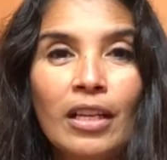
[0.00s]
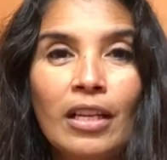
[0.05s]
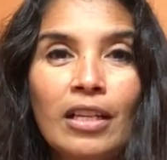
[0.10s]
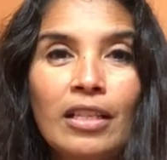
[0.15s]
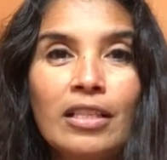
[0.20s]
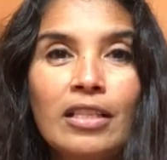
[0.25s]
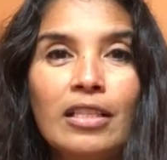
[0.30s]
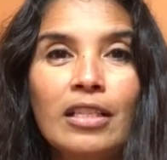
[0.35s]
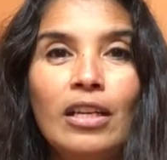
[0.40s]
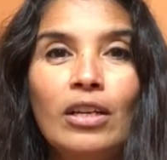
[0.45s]

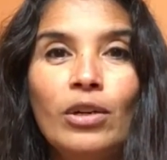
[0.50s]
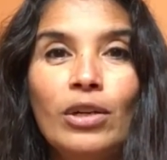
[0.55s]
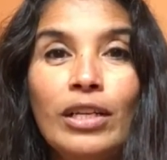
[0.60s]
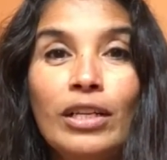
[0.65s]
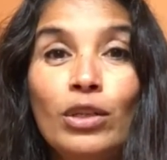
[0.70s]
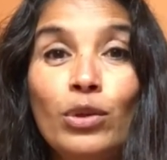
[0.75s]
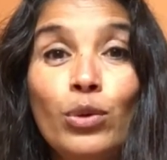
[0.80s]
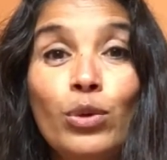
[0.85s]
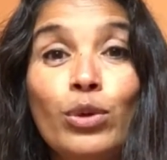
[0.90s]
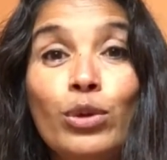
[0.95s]
So
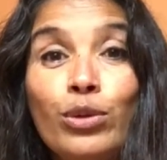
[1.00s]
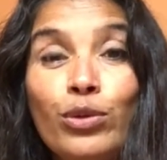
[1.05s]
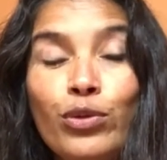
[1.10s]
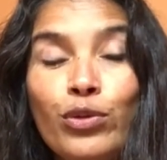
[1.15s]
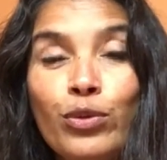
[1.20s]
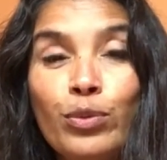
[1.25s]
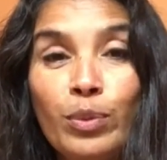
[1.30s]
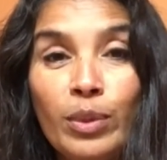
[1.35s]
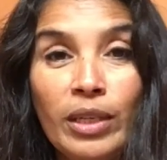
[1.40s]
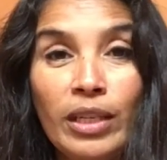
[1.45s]
in order
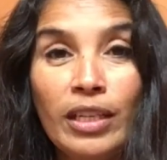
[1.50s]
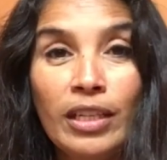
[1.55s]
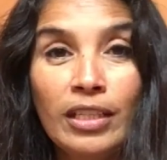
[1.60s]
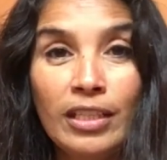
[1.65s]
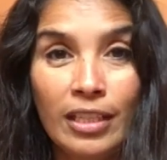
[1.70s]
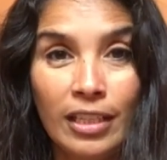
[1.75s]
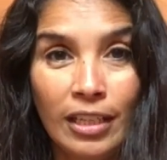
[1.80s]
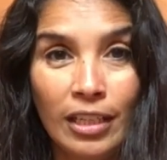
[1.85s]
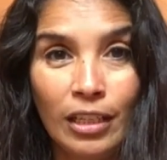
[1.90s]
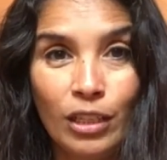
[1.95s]
for me
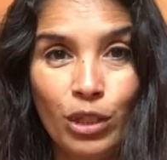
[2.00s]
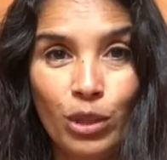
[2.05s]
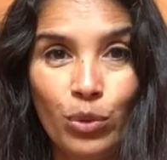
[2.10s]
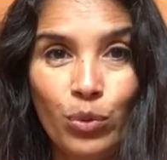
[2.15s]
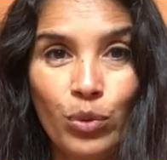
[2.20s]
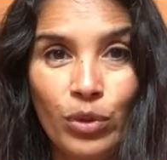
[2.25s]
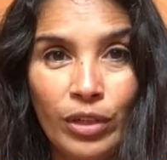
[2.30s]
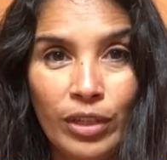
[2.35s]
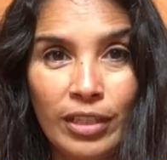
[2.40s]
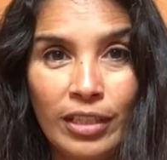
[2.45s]
to get to
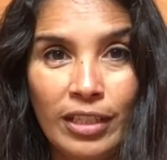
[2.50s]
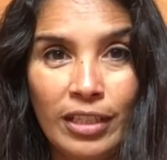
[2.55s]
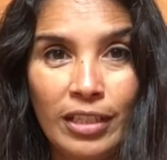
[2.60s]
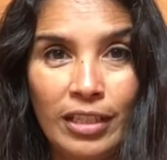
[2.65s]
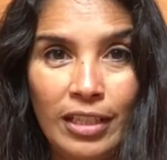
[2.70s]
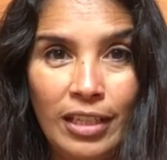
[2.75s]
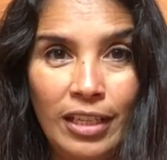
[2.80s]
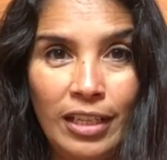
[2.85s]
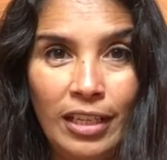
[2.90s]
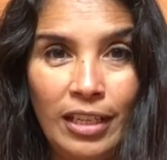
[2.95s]
work
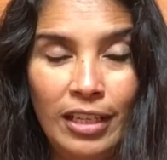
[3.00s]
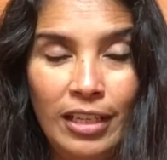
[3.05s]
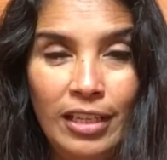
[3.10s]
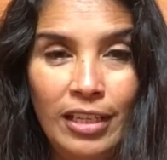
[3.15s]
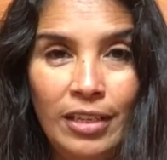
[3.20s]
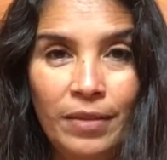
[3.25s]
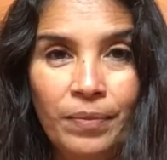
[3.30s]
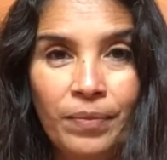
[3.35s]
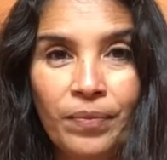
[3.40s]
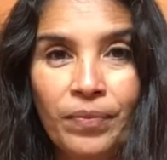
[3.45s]

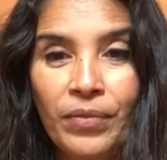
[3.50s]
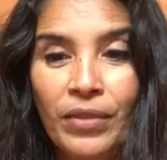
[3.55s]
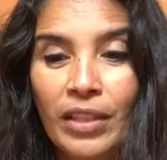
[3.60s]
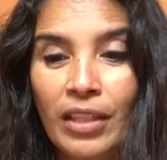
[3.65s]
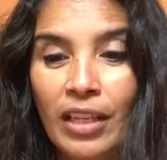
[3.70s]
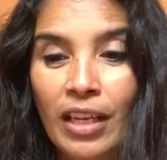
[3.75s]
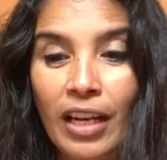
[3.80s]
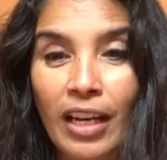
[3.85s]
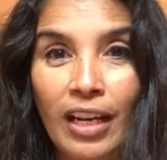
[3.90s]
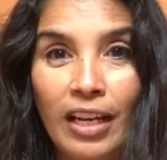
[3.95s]
today,
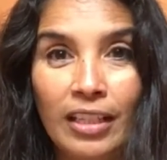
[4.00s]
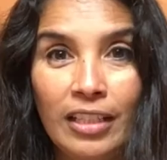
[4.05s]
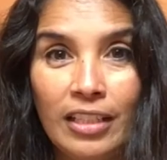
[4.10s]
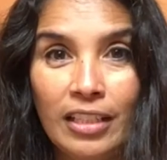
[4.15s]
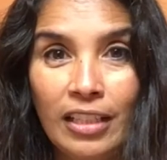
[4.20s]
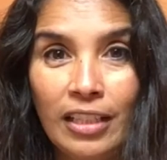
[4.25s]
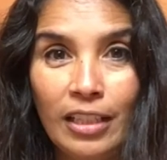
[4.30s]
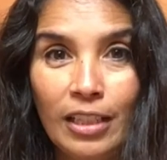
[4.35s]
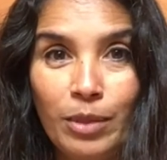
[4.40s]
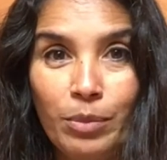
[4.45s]
I had to
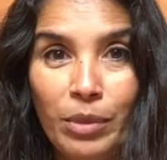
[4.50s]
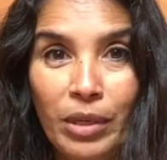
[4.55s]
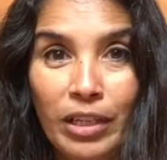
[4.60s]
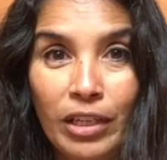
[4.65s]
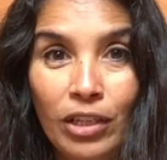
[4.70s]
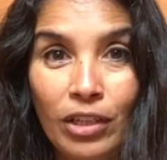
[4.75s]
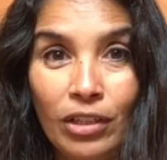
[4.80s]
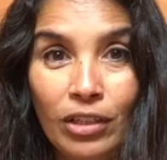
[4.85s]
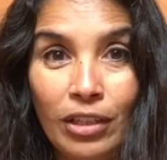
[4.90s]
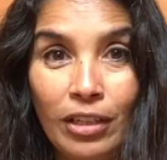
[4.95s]
get in my
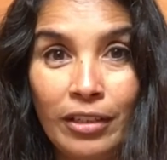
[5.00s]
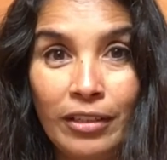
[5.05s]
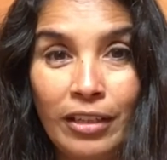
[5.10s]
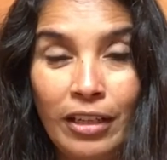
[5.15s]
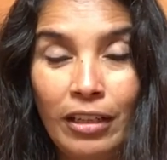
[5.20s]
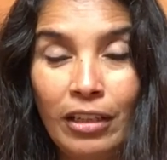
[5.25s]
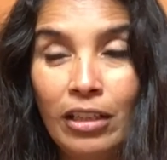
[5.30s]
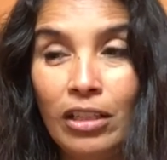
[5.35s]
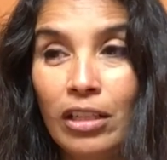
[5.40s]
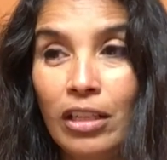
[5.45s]
car.
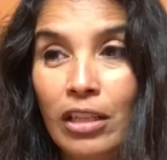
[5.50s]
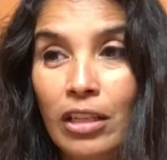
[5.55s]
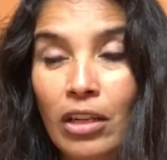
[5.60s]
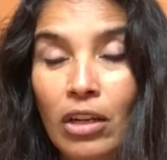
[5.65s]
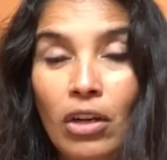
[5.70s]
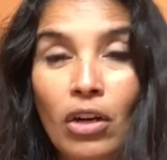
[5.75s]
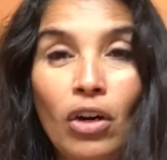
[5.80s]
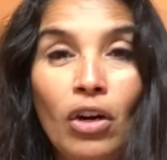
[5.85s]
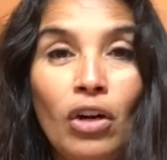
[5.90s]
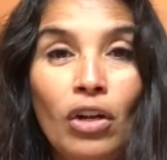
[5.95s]
Now look at
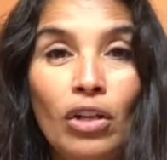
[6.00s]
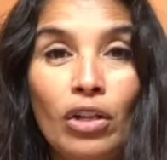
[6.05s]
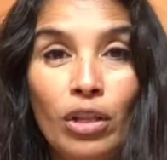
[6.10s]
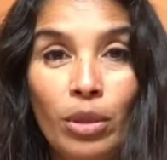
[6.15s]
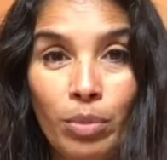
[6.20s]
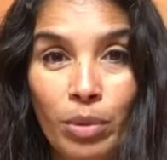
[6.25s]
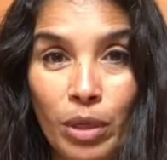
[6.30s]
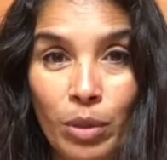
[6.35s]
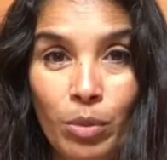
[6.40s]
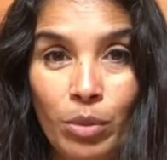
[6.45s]
all the
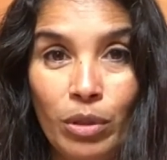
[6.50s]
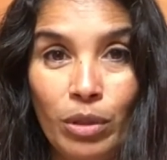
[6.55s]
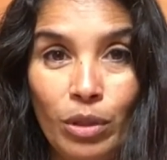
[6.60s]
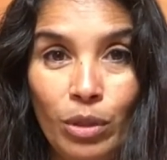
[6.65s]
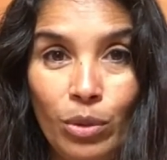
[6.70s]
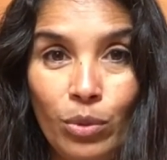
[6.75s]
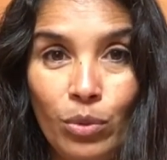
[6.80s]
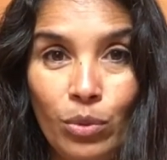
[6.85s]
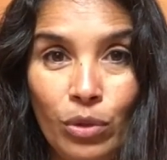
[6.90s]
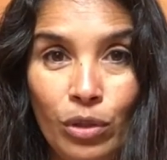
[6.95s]
people in
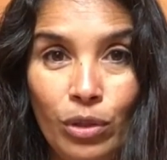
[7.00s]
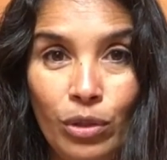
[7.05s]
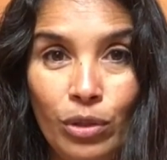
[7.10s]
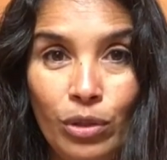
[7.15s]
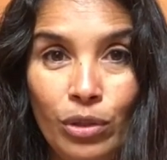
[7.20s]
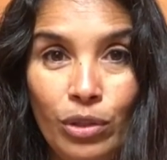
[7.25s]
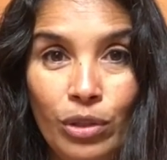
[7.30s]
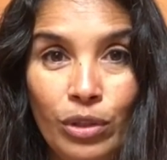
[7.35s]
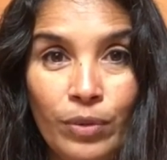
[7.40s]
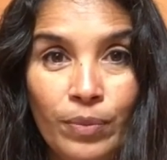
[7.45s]
the
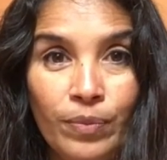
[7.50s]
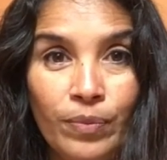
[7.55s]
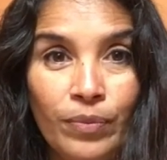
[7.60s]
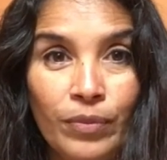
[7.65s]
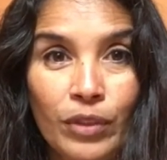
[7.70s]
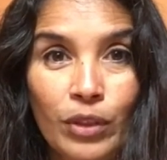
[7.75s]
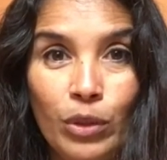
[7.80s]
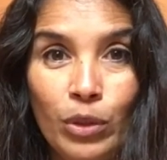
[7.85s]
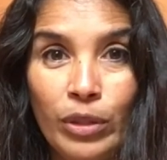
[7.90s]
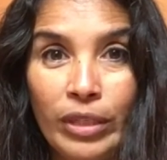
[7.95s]
world
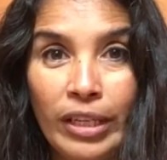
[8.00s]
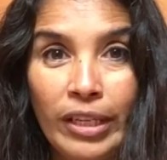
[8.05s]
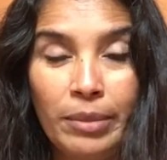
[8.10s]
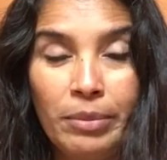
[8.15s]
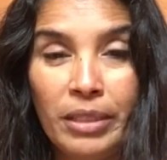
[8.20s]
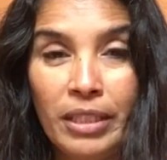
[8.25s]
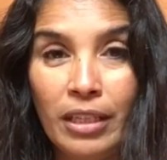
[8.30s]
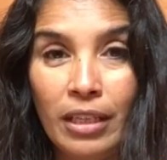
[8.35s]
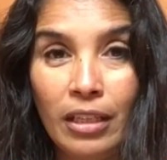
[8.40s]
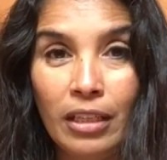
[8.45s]
who came
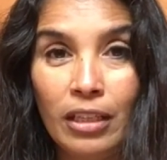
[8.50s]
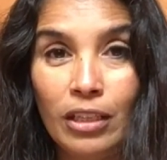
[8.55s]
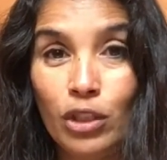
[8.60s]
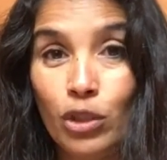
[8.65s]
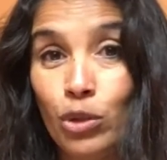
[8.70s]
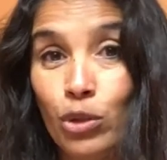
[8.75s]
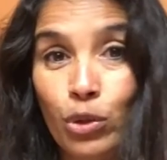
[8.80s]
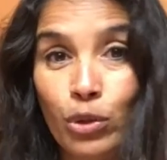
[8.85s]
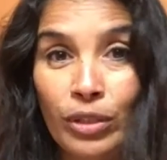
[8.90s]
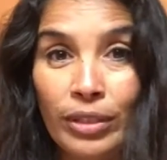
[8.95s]
together
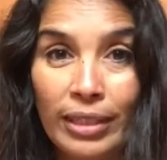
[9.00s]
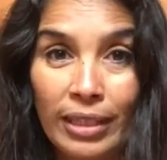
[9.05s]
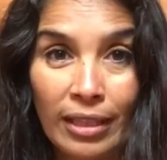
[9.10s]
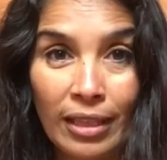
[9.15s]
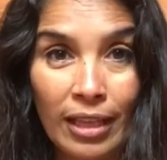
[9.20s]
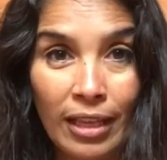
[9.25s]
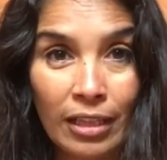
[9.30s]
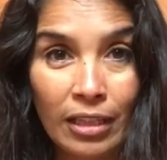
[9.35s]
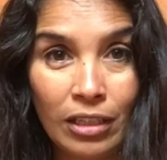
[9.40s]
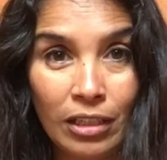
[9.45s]
to create
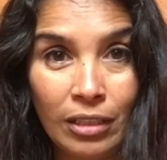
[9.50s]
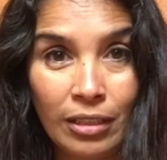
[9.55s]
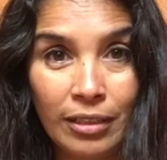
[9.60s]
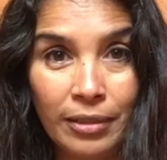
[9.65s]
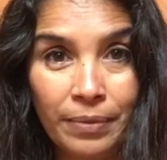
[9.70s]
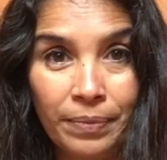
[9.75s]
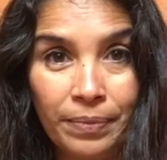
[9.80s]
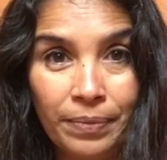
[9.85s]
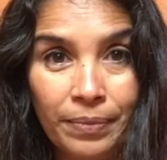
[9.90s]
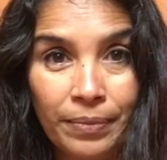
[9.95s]
that car.